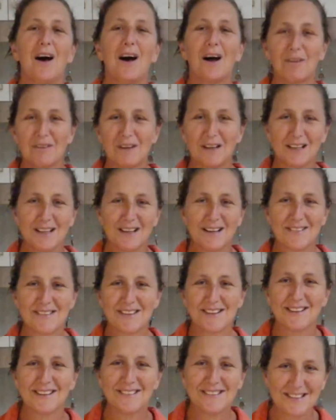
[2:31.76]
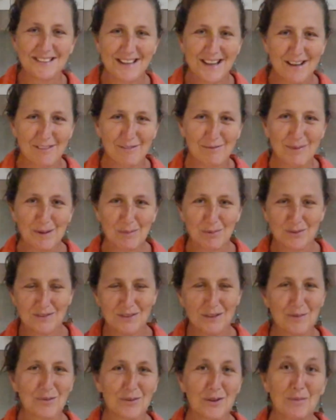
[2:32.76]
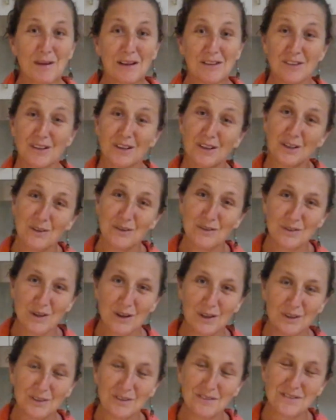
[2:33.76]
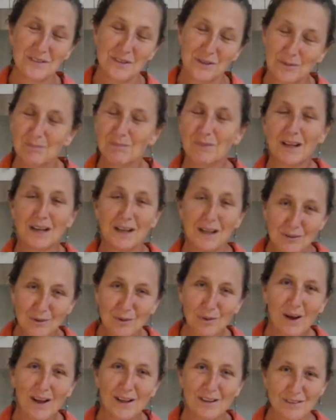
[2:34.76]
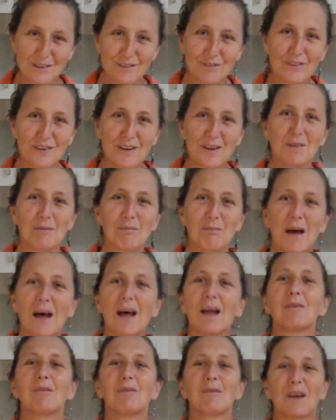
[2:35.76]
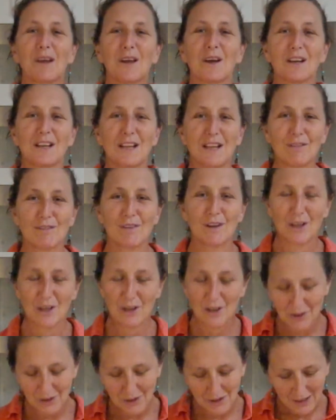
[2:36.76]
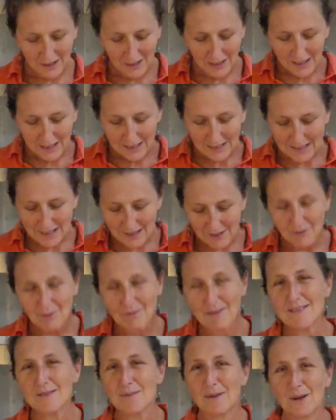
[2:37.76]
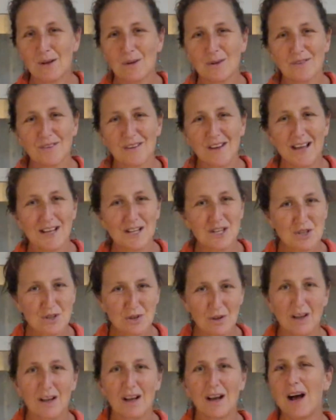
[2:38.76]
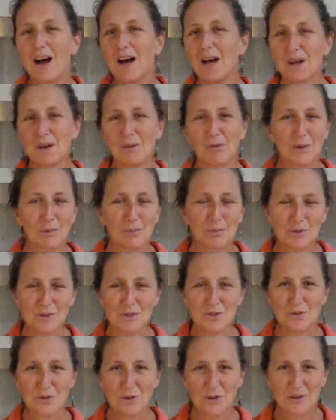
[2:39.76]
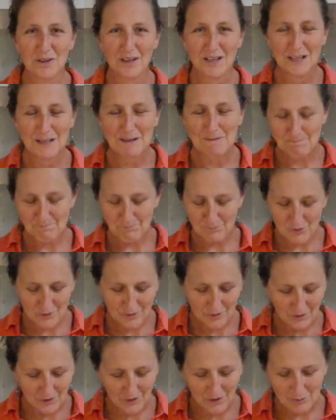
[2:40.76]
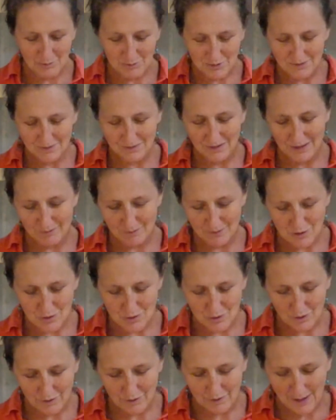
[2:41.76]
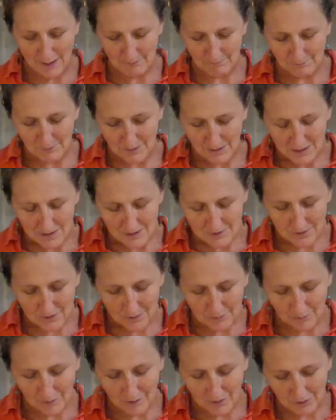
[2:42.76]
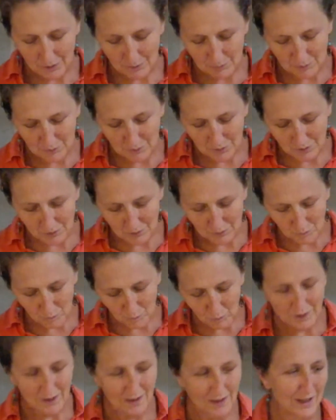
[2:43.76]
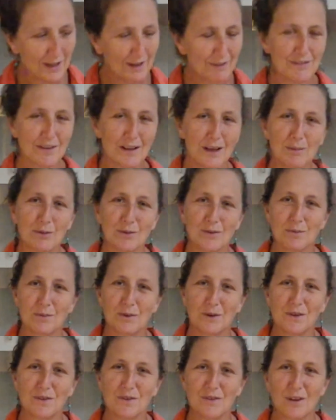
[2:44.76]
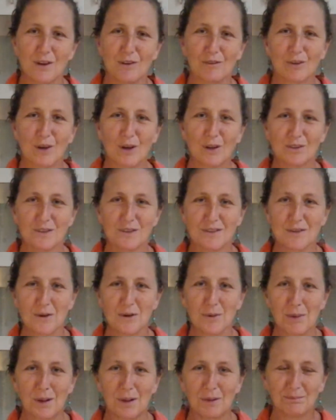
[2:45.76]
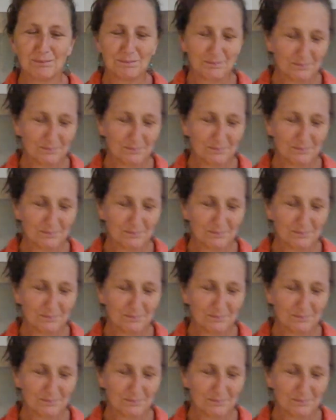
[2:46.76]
I realised that I didn't have maple syrup, so I'm actually going to use golden syrup. It is quite different, but we're going to give it a go. Now, the recipe also had sugar. I don't want to put sugar in it, so I'm just leaving the sugar out. So I'm going to put 1.5 tablespoons of golden syrup in.